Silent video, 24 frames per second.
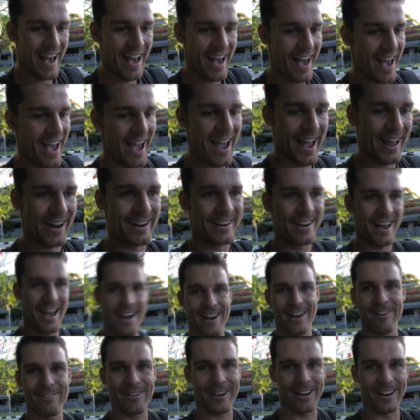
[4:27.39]
And
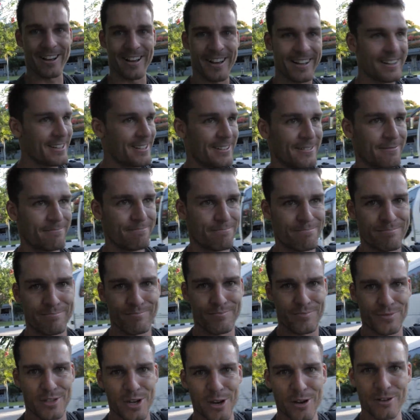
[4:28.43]
yeah, we're gonna
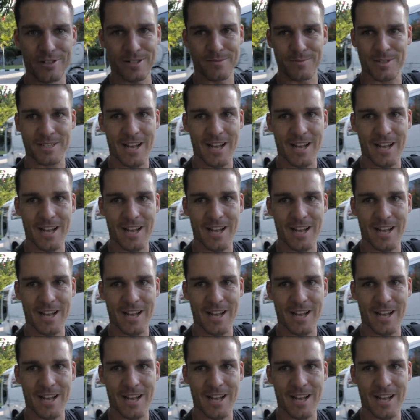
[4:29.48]
do some